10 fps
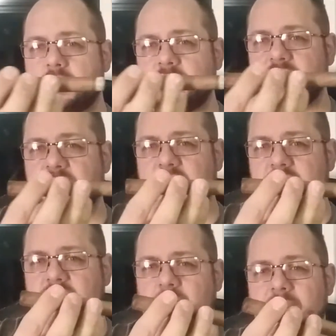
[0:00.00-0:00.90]
You can see
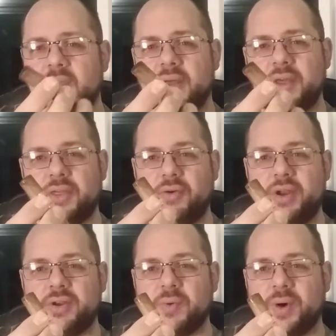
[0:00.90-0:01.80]
it's coming out of the other
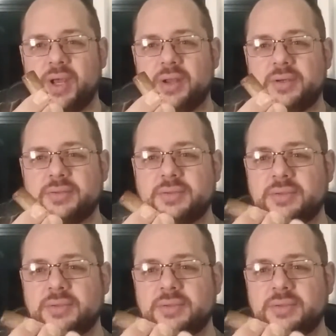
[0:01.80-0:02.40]
end quite a lot,